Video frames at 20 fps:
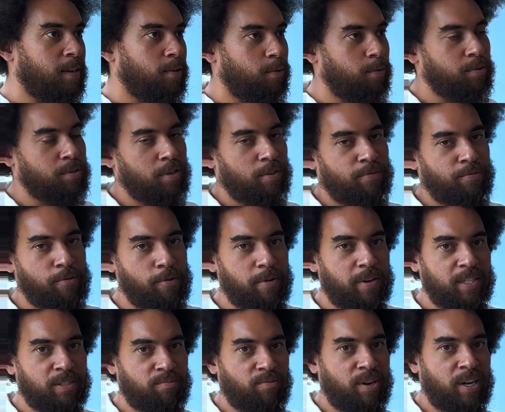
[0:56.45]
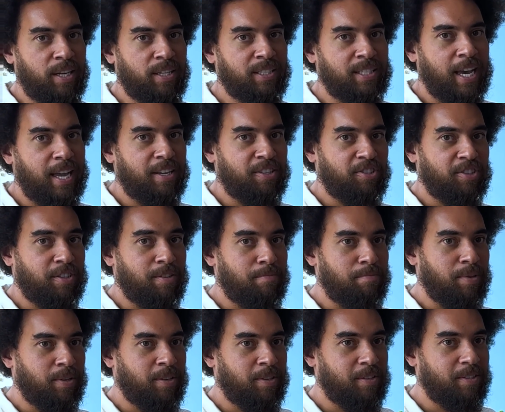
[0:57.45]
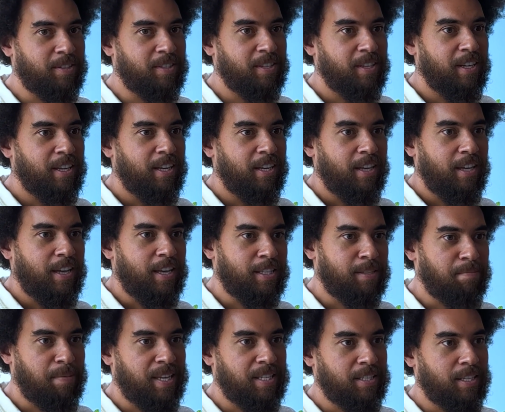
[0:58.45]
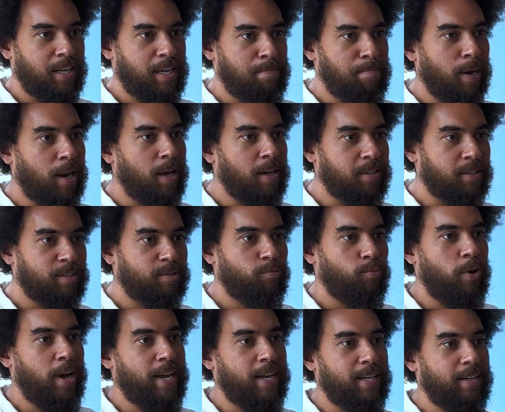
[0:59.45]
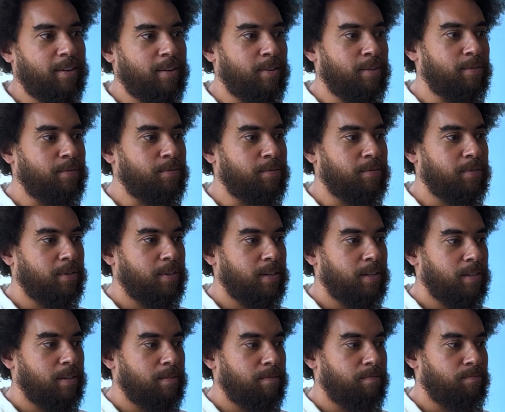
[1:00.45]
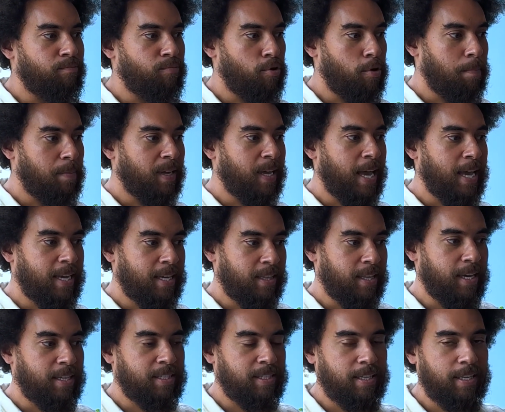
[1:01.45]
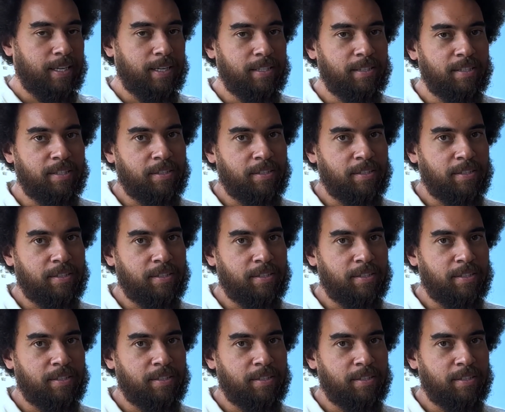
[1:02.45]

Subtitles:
Also, fruit is really intelligent, because it's basically plants' way of propagating their seeds.